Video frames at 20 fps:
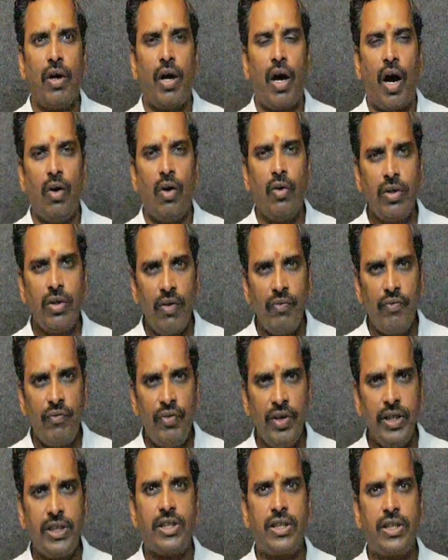out of
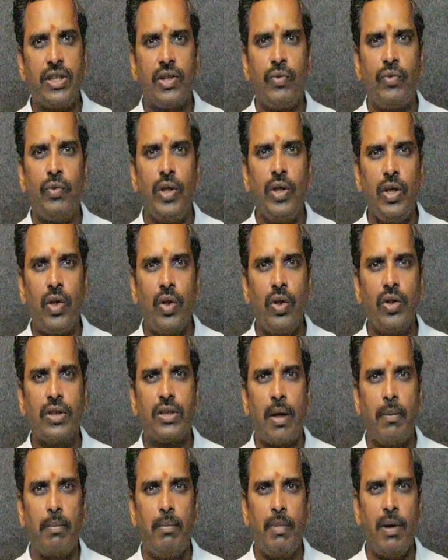which we know
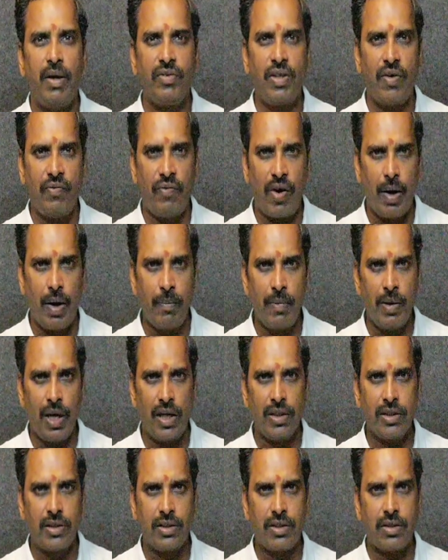some of the
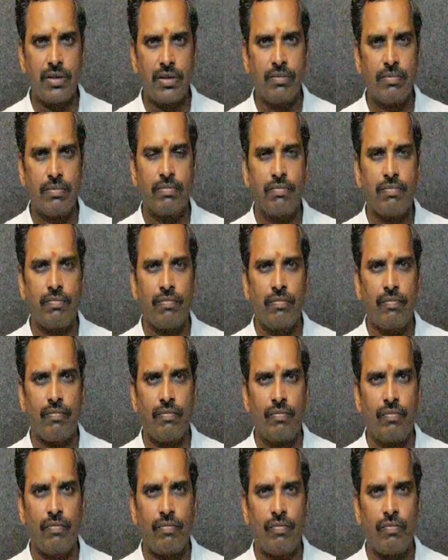formulas,
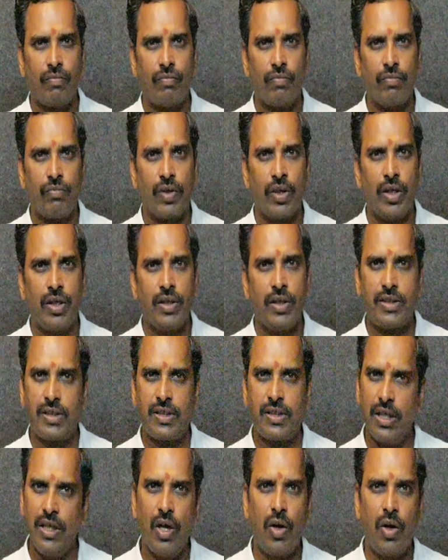
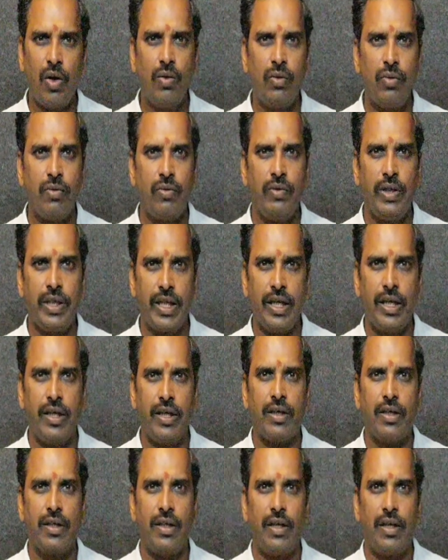still now we
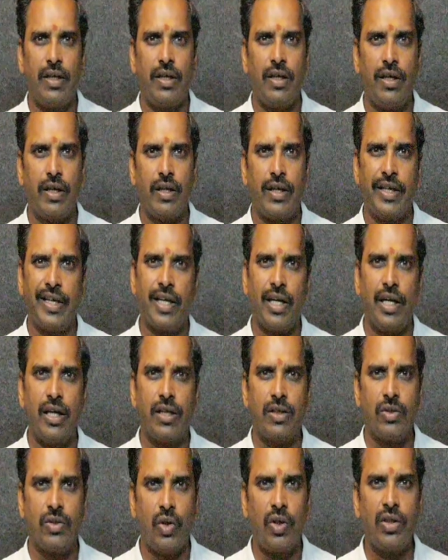can
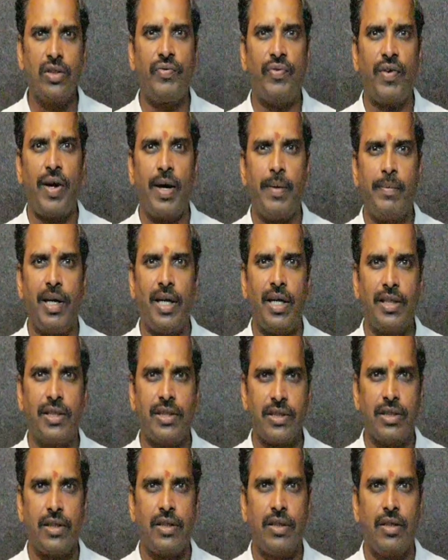recollect those
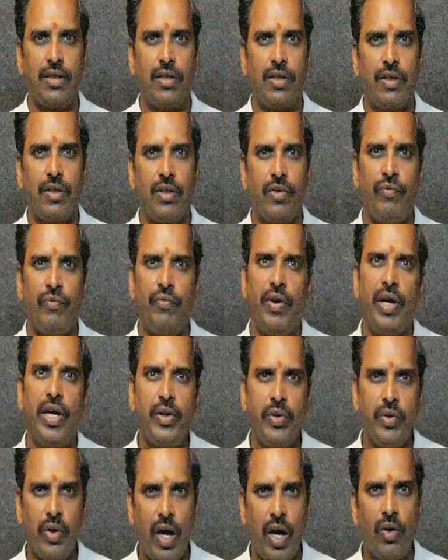formulas where
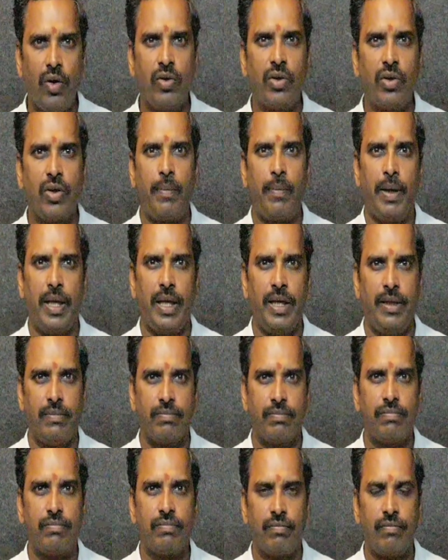you have to apply,
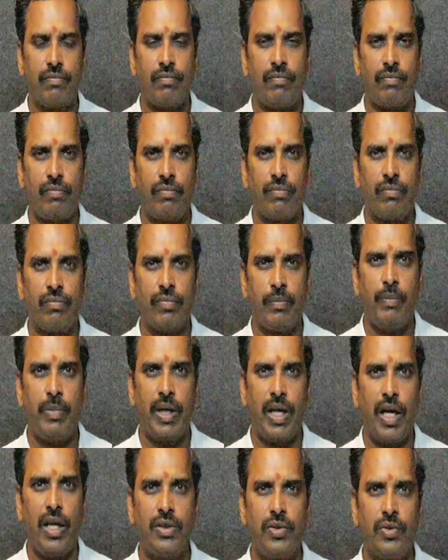
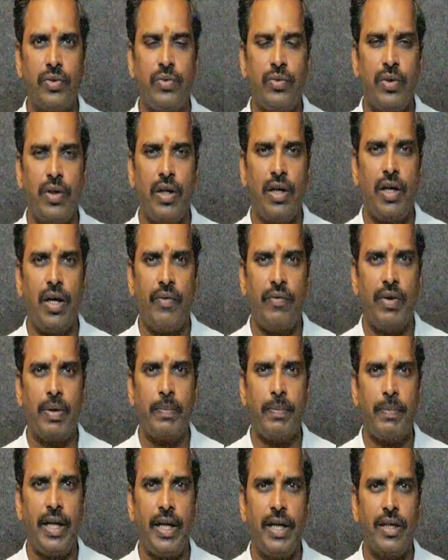because our
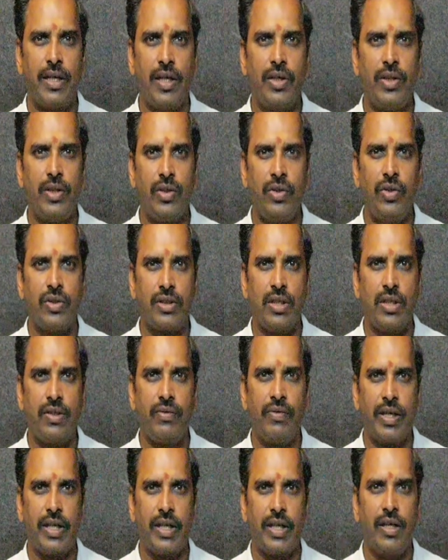brain continuously
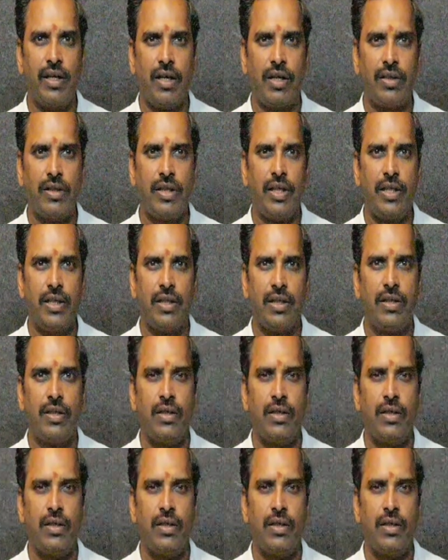working on that,